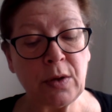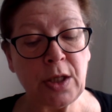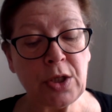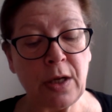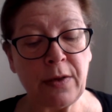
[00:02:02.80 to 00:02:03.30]
on
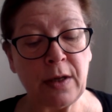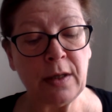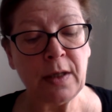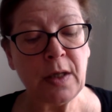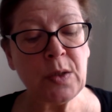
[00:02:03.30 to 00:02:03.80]
each other,
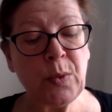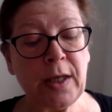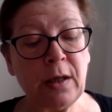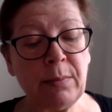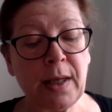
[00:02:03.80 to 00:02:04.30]
as
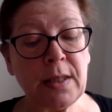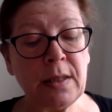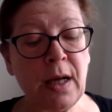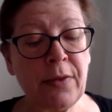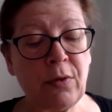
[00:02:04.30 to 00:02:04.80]
Wickham and
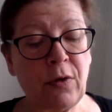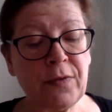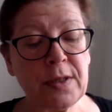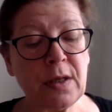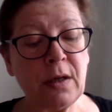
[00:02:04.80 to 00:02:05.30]
another
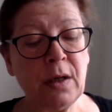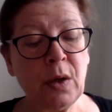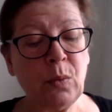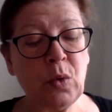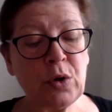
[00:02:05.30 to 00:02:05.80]
officer
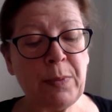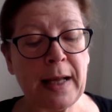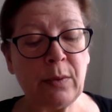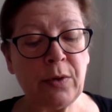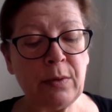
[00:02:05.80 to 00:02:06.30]
walked
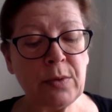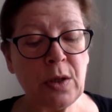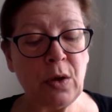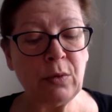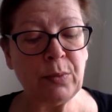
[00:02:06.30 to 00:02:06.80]
back with them to
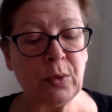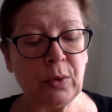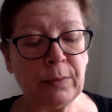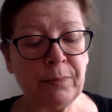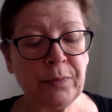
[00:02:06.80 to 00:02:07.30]

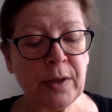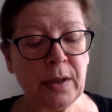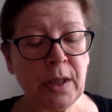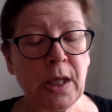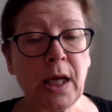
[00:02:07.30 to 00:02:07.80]
Longbourn,
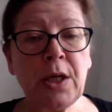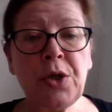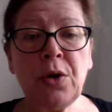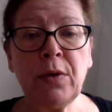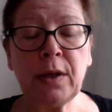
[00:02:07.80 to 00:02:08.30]
and
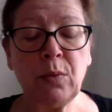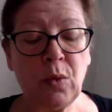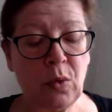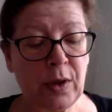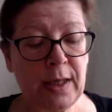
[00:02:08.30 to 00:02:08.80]
during the
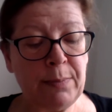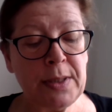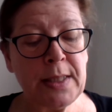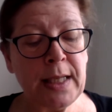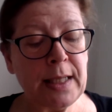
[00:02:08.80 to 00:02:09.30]
walk he
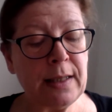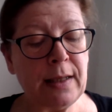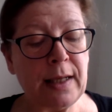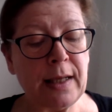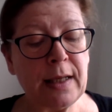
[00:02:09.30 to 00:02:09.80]

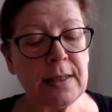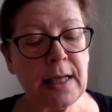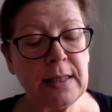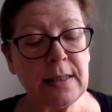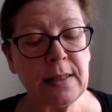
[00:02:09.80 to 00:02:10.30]
particularly
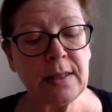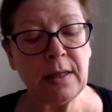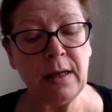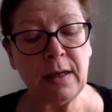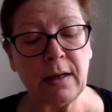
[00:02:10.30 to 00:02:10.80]
attended to
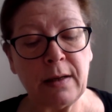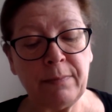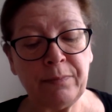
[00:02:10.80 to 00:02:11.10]
her.